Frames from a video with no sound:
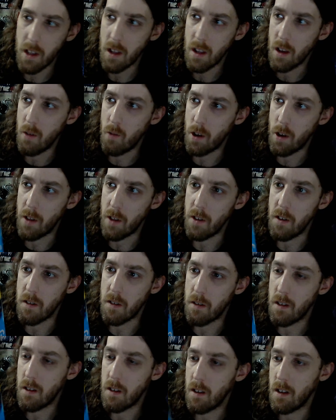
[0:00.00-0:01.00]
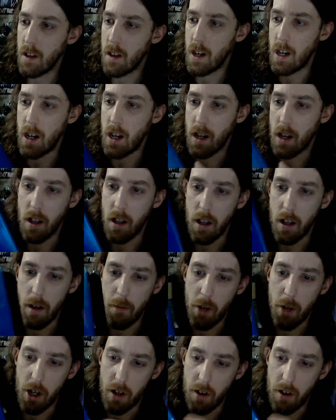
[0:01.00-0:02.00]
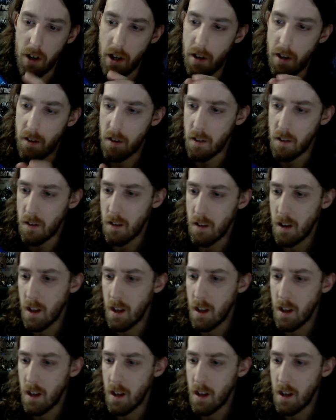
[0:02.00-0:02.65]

one of these clamshell cases.